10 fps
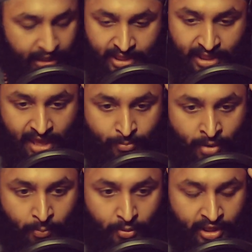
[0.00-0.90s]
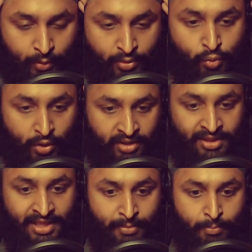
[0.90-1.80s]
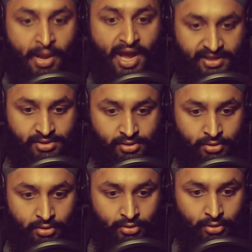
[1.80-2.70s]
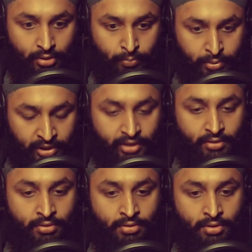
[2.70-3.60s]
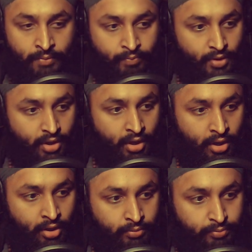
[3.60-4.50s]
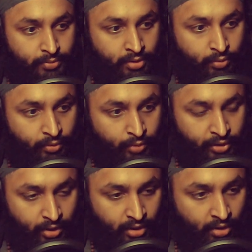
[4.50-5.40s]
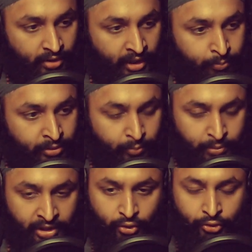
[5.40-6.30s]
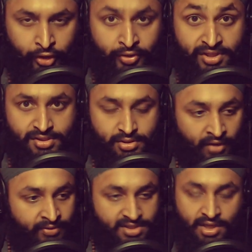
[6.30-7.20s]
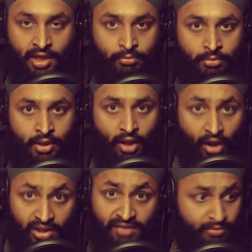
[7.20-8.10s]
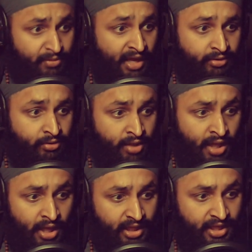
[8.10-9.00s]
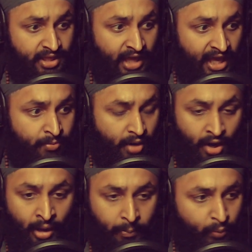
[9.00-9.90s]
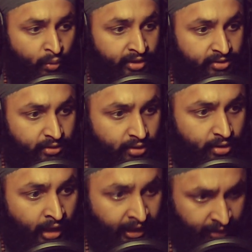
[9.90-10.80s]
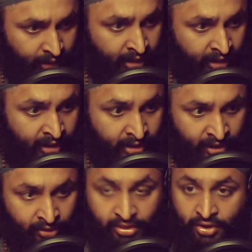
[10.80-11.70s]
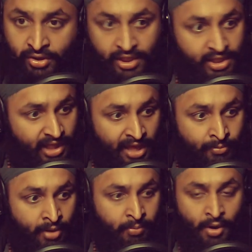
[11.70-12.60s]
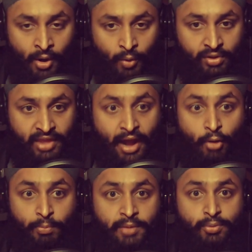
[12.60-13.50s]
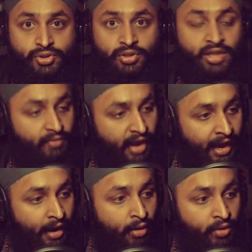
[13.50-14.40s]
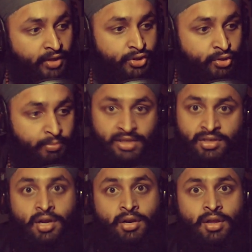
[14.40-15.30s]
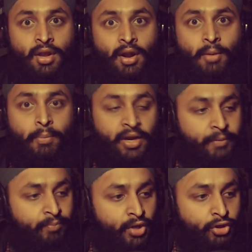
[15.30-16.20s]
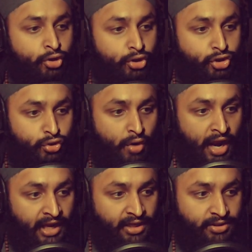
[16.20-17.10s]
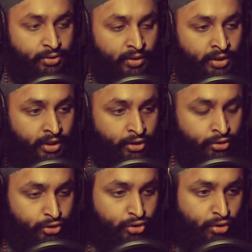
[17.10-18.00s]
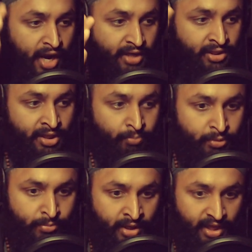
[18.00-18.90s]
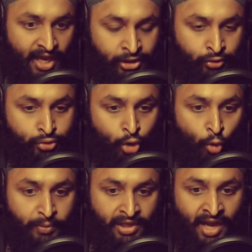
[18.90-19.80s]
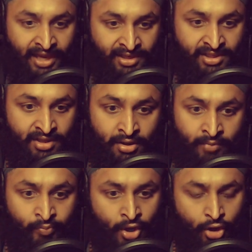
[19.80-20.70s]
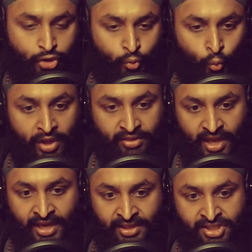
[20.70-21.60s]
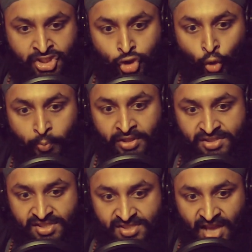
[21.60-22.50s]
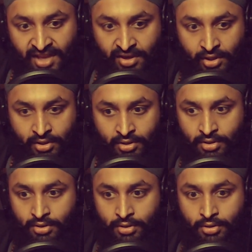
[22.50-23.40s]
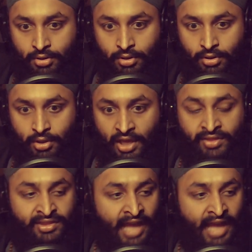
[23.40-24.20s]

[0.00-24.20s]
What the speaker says: came up, he was one of the best political, what do you want to call it? Like, political theorists of his time. I'll give him that, dude. He came up with, like, in theory, he came up with how people should live, how it should be done. But you're trying to implement a utopian idea with a dystopian society, and